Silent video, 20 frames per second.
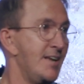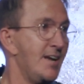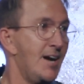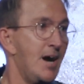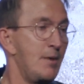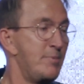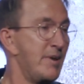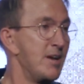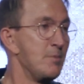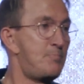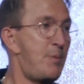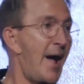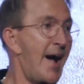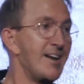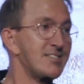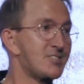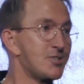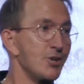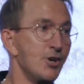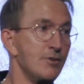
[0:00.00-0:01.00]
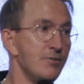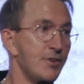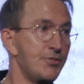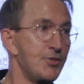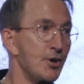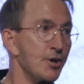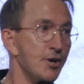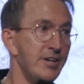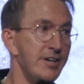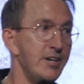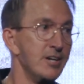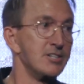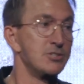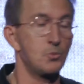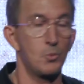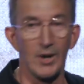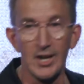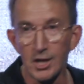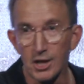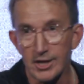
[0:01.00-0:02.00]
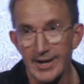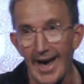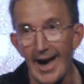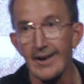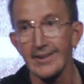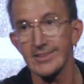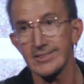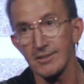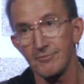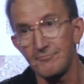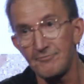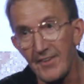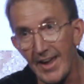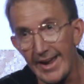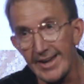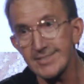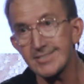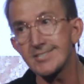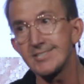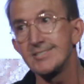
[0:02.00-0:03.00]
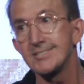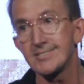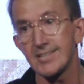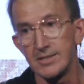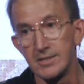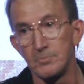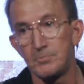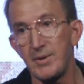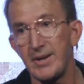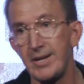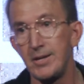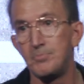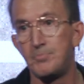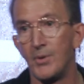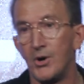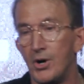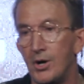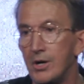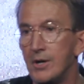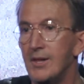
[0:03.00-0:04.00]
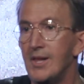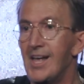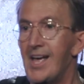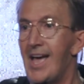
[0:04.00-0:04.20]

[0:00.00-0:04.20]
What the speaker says: I've been a pastor over 30 years. We look out at the faces and the people,